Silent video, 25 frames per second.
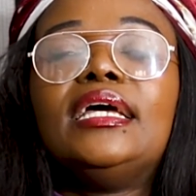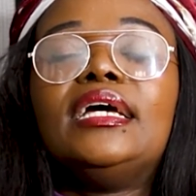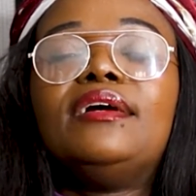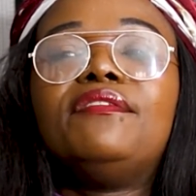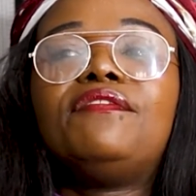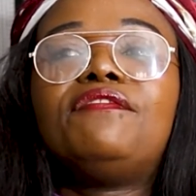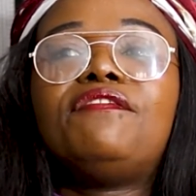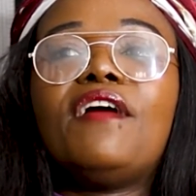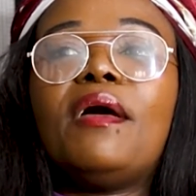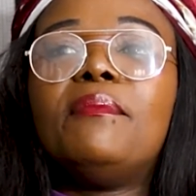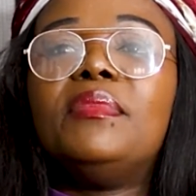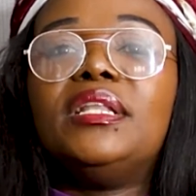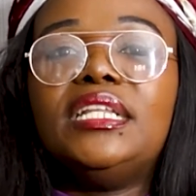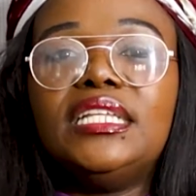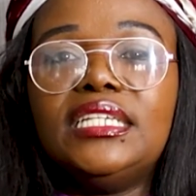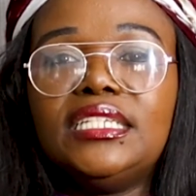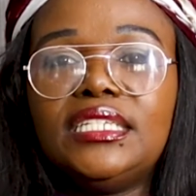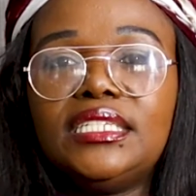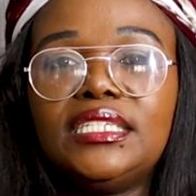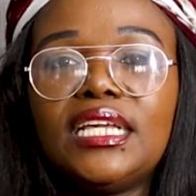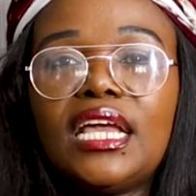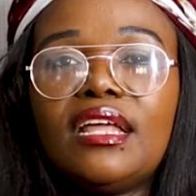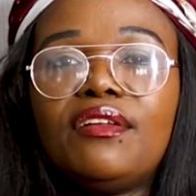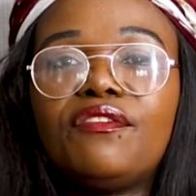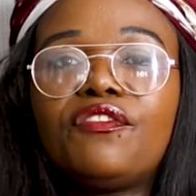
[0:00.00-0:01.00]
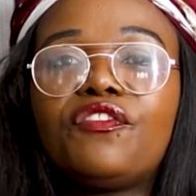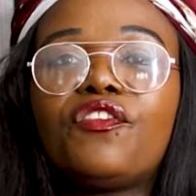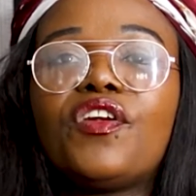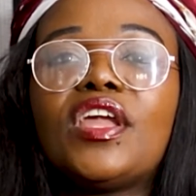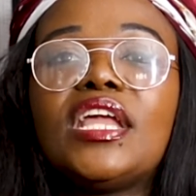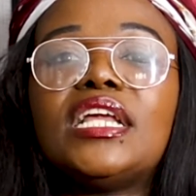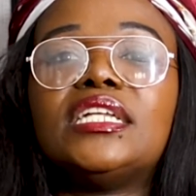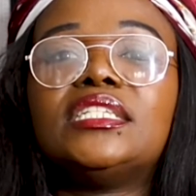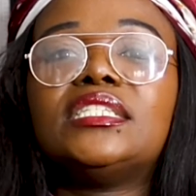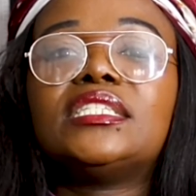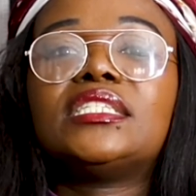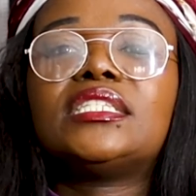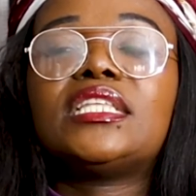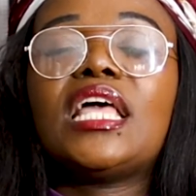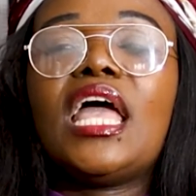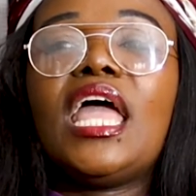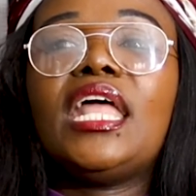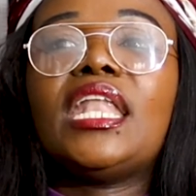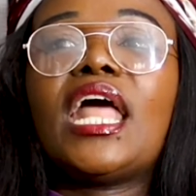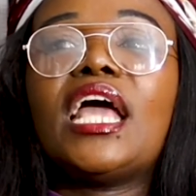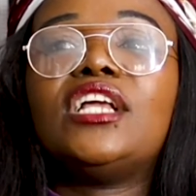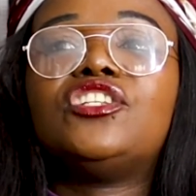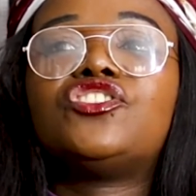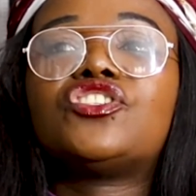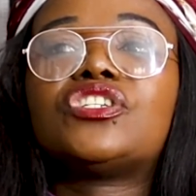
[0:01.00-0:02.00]
family and friends,
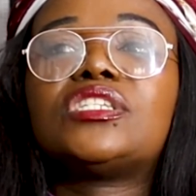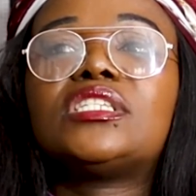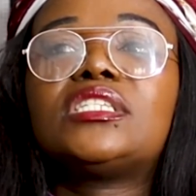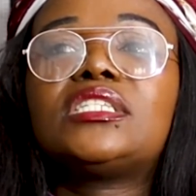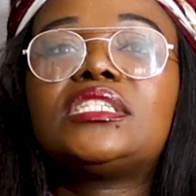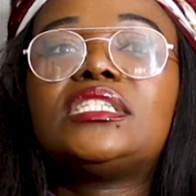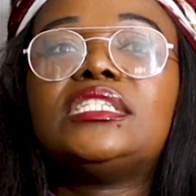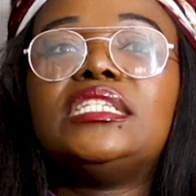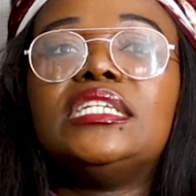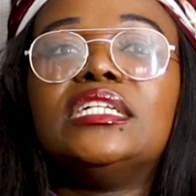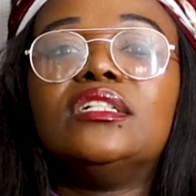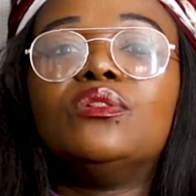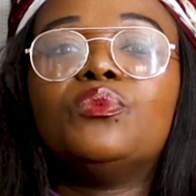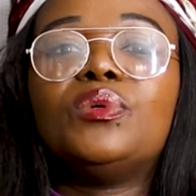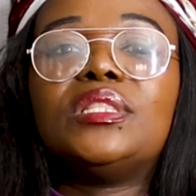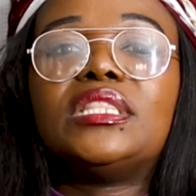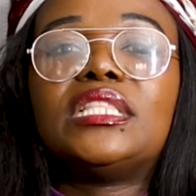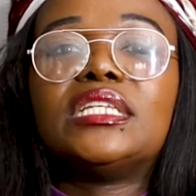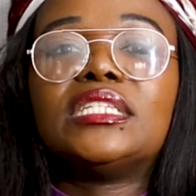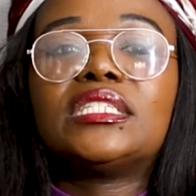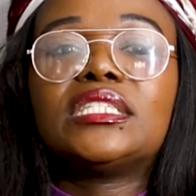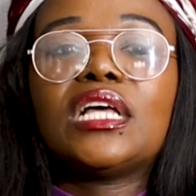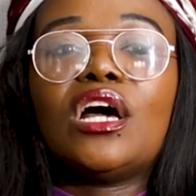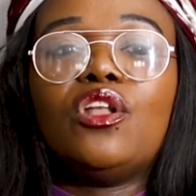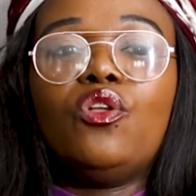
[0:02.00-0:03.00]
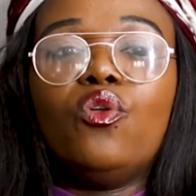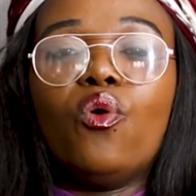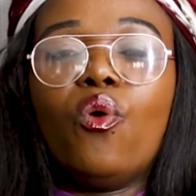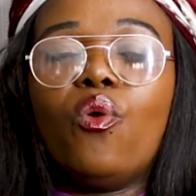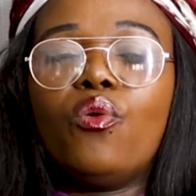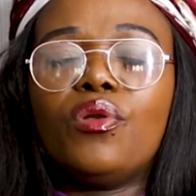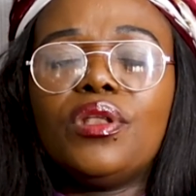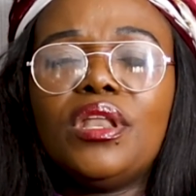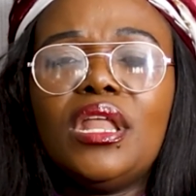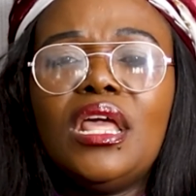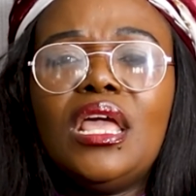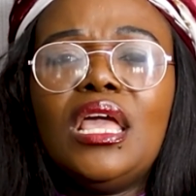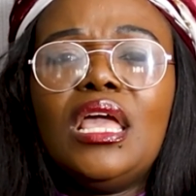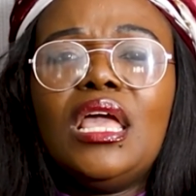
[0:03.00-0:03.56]
and I just deal with this alone.